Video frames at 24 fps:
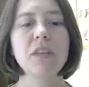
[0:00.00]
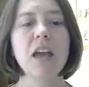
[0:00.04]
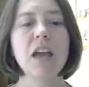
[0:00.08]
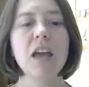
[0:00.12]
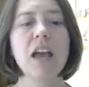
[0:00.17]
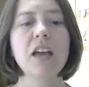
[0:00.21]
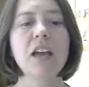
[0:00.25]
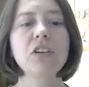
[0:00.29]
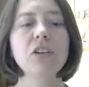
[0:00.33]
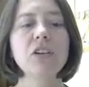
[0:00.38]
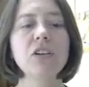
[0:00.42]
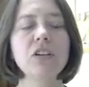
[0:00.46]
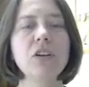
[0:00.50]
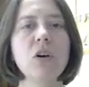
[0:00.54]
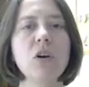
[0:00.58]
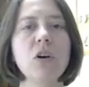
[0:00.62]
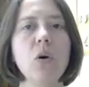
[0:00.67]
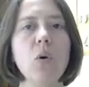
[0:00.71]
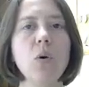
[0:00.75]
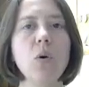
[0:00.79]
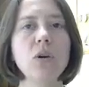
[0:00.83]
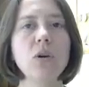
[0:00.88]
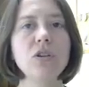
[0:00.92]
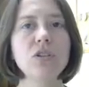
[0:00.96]
and good
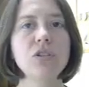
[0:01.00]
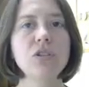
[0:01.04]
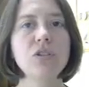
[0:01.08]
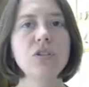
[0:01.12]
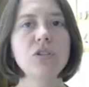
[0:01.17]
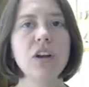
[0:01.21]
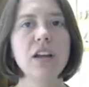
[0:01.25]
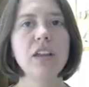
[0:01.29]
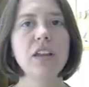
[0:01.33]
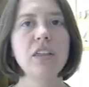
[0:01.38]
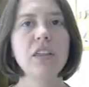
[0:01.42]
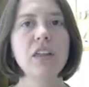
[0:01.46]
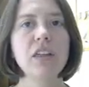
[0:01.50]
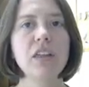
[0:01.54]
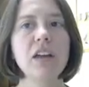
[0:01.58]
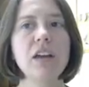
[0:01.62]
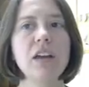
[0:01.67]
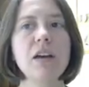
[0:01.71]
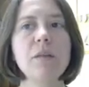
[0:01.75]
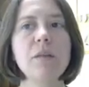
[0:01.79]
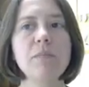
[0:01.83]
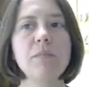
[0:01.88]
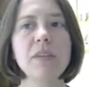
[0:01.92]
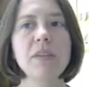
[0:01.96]
core strength,
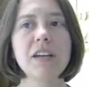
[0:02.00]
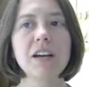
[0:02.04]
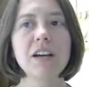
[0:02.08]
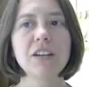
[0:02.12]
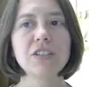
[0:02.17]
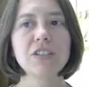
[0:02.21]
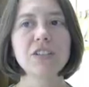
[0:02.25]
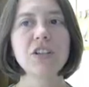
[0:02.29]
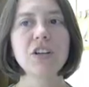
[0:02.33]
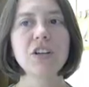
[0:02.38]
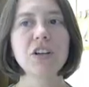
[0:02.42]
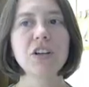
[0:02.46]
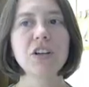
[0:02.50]
because